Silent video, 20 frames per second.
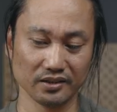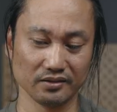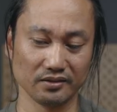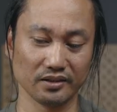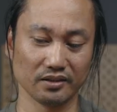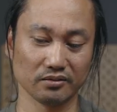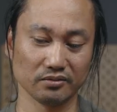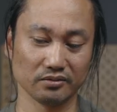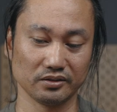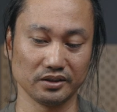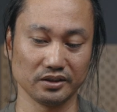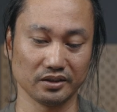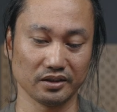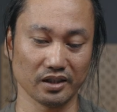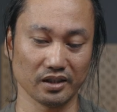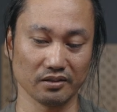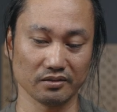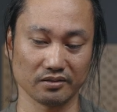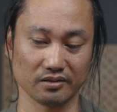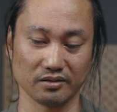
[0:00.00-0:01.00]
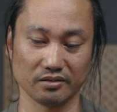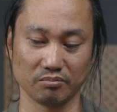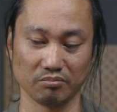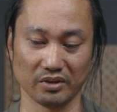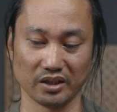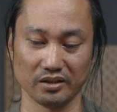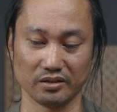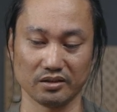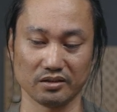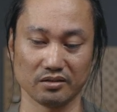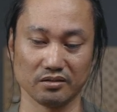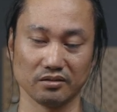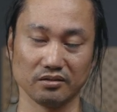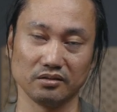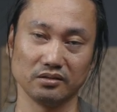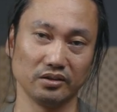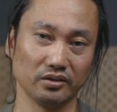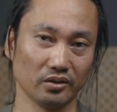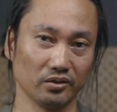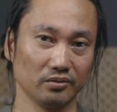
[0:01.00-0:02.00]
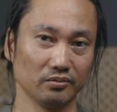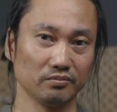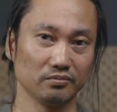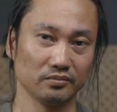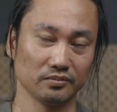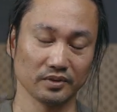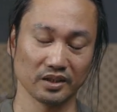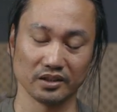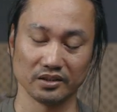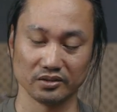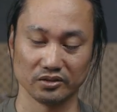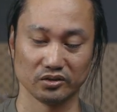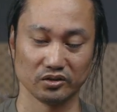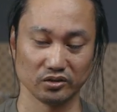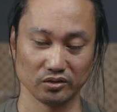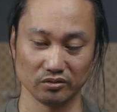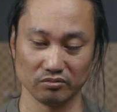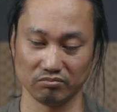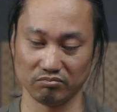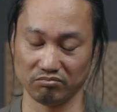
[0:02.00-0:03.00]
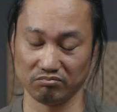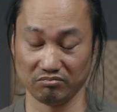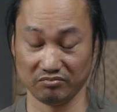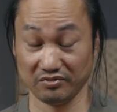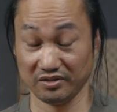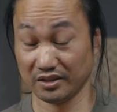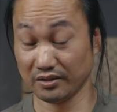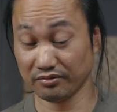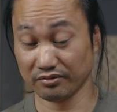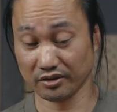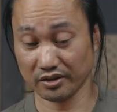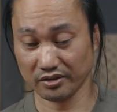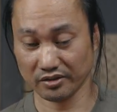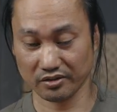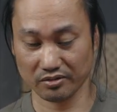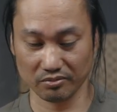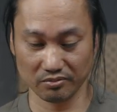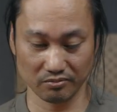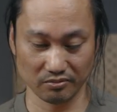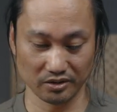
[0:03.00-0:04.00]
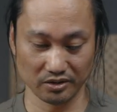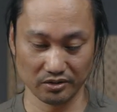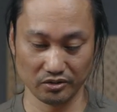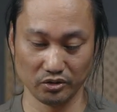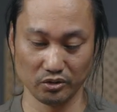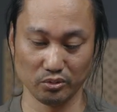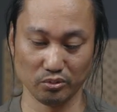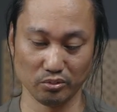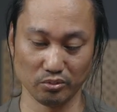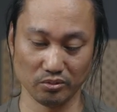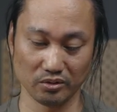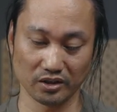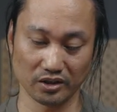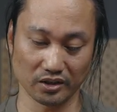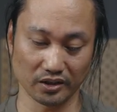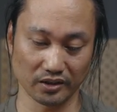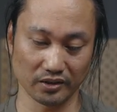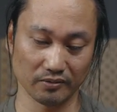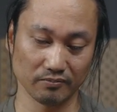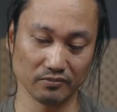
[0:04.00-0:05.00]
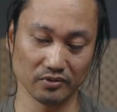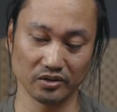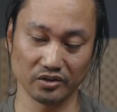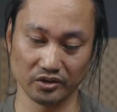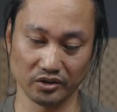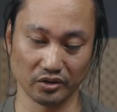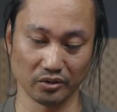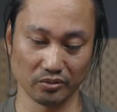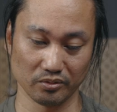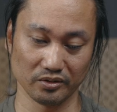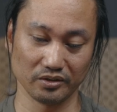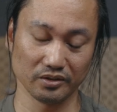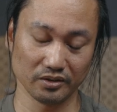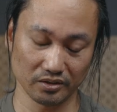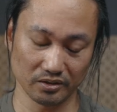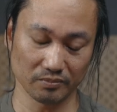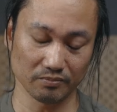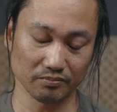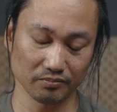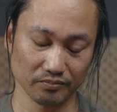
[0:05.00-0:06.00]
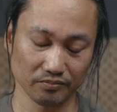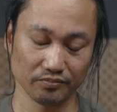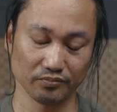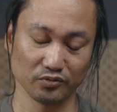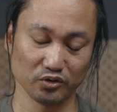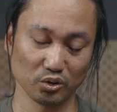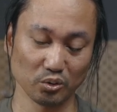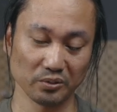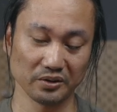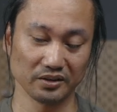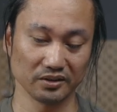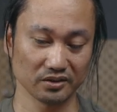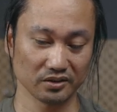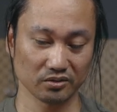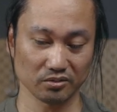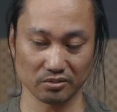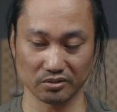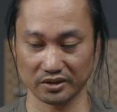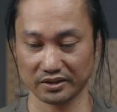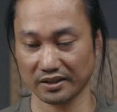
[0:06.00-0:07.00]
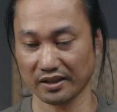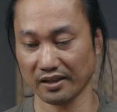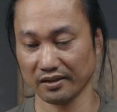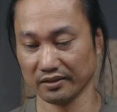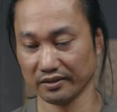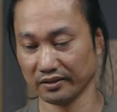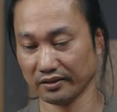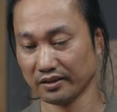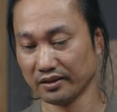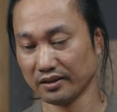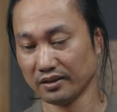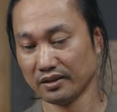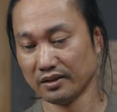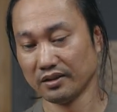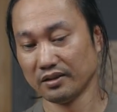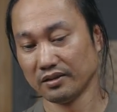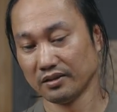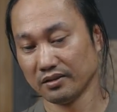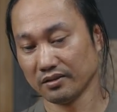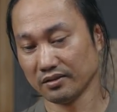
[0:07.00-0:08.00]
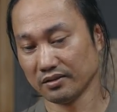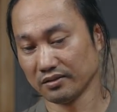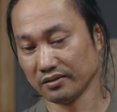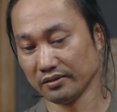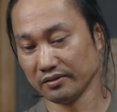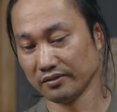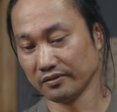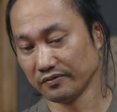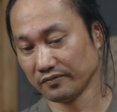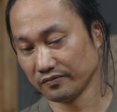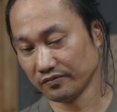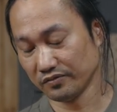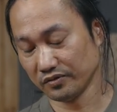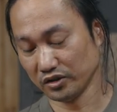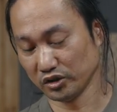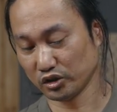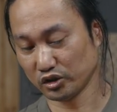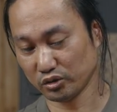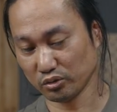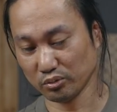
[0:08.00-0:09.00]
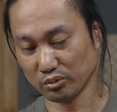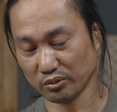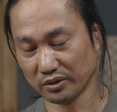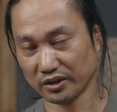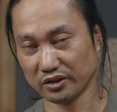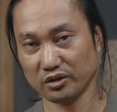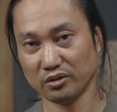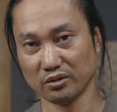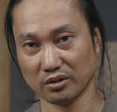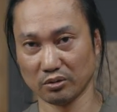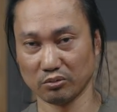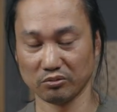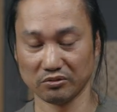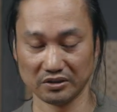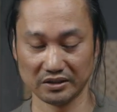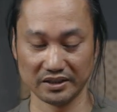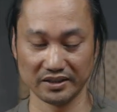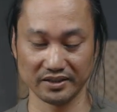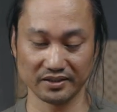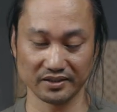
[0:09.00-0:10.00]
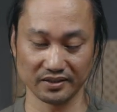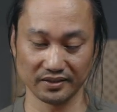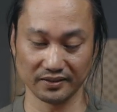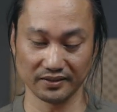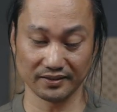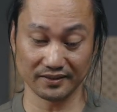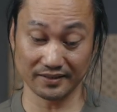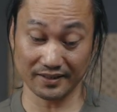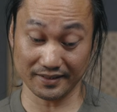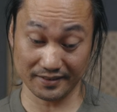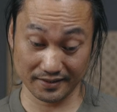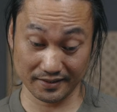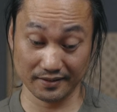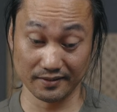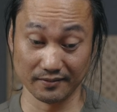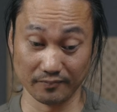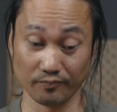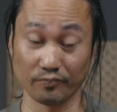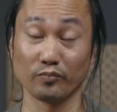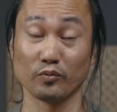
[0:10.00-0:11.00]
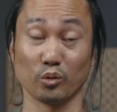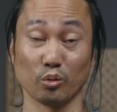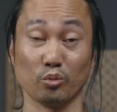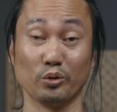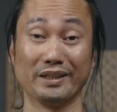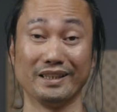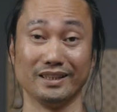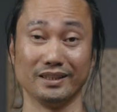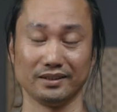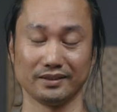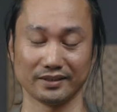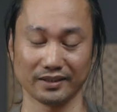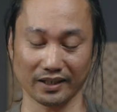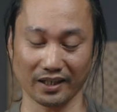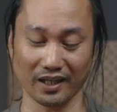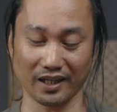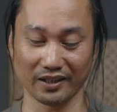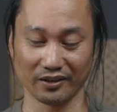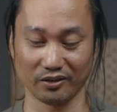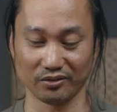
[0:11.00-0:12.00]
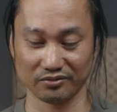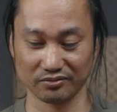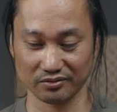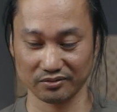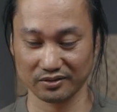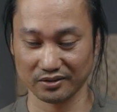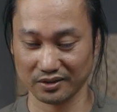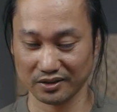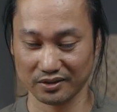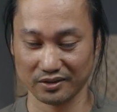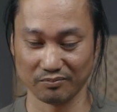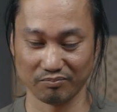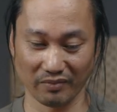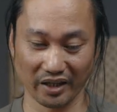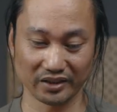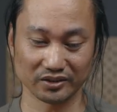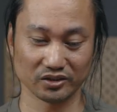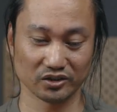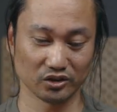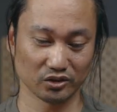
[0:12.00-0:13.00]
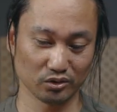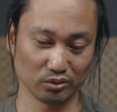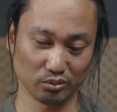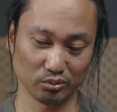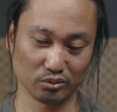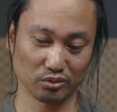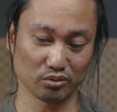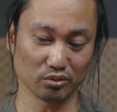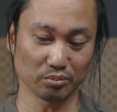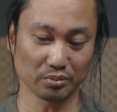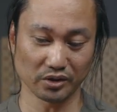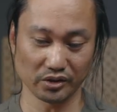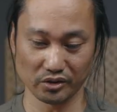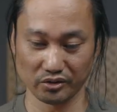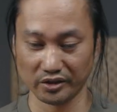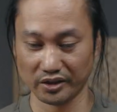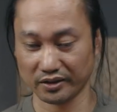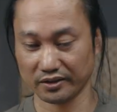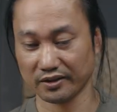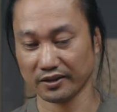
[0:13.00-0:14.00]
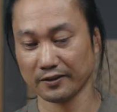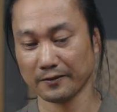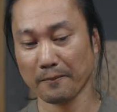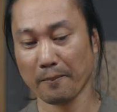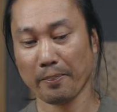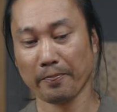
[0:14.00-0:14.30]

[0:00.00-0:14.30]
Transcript: little details that makes, you know, difference when you are, you know, doing storytelling on the shoe that you are releasing, and that's really kind of makes the shoe super unique.